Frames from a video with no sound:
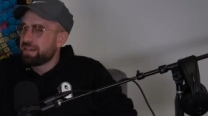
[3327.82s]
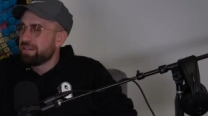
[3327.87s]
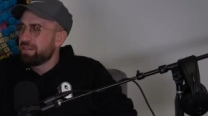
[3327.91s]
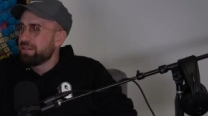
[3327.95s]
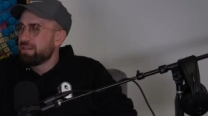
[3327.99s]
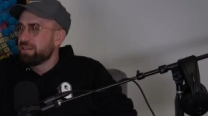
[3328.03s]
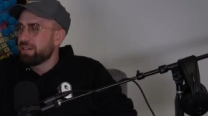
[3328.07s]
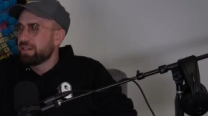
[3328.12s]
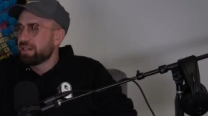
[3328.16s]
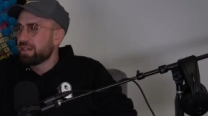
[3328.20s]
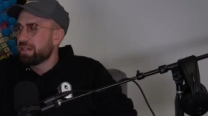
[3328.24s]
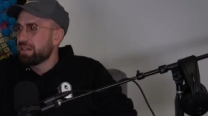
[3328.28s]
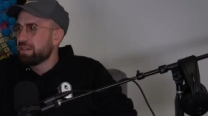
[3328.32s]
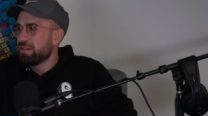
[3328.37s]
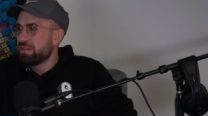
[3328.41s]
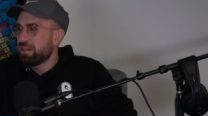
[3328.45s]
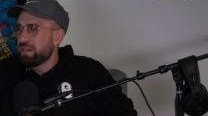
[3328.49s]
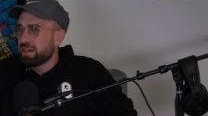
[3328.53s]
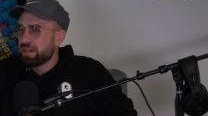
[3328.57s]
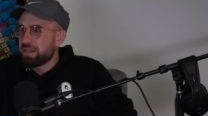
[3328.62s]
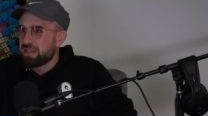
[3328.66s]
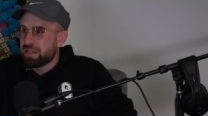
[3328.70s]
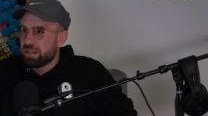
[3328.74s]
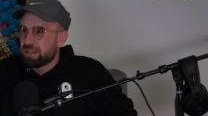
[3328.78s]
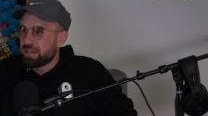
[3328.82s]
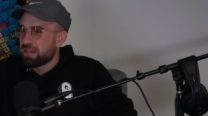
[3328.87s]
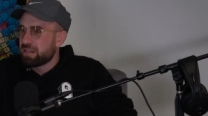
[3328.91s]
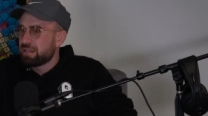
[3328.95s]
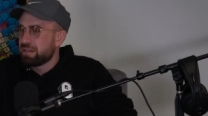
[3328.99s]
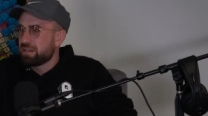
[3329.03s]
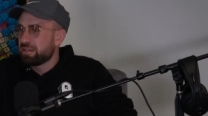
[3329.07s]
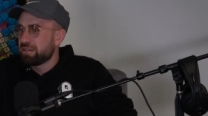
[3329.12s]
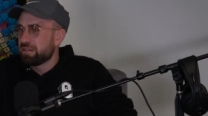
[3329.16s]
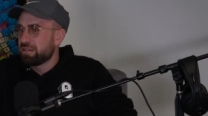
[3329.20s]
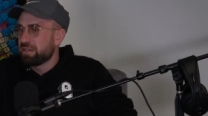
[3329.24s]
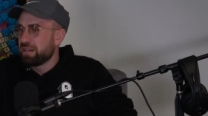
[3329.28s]
to do? You got to know how to like.
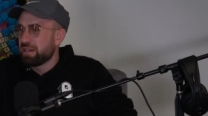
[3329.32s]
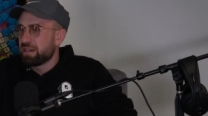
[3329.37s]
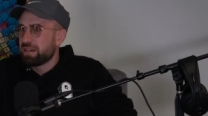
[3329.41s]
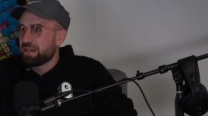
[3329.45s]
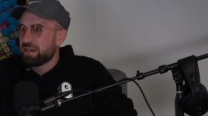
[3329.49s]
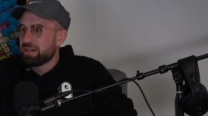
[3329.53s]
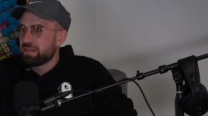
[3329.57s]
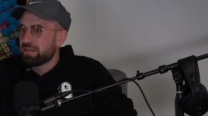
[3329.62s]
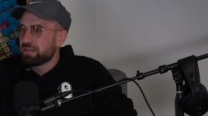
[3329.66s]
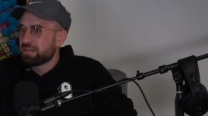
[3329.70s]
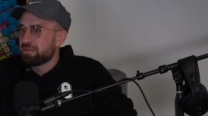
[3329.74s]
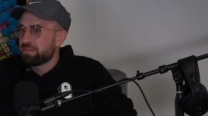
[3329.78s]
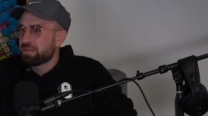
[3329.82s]
no,